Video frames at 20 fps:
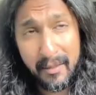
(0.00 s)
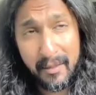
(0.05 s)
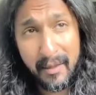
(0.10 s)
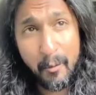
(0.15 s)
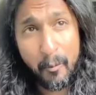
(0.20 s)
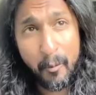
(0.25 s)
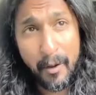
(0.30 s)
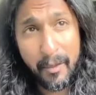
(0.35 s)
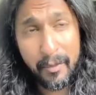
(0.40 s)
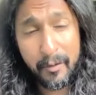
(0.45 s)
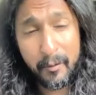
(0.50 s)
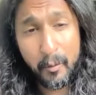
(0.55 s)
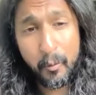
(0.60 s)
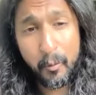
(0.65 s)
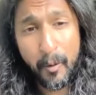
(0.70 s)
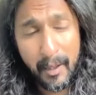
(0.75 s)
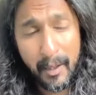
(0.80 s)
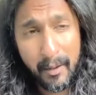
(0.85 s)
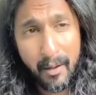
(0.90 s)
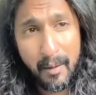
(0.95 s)
They went through
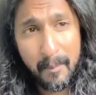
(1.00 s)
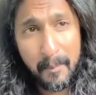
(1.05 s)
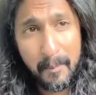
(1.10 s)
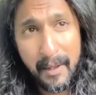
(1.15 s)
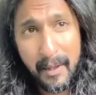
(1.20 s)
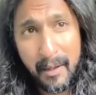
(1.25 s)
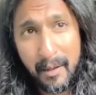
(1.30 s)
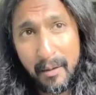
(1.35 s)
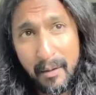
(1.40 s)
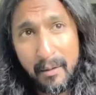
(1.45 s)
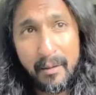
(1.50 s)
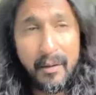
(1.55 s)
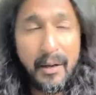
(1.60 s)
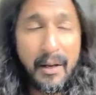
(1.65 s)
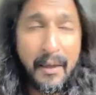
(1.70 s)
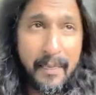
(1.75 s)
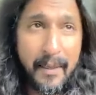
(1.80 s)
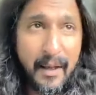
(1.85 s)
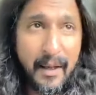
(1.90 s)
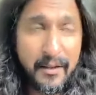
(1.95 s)
Y Combinator
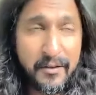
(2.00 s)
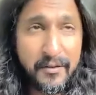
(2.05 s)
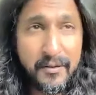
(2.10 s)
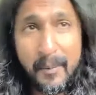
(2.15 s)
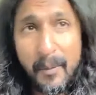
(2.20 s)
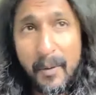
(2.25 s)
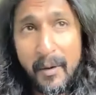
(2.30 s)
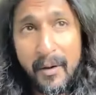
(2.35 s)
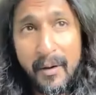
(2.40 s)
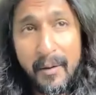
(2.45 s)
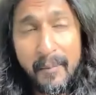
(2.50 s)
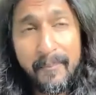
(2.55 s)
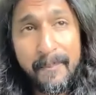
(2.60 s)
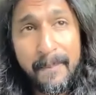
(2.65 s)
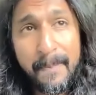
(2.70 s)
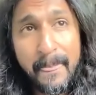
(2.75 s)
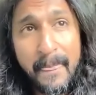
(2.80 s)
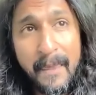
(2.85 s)
in that summer,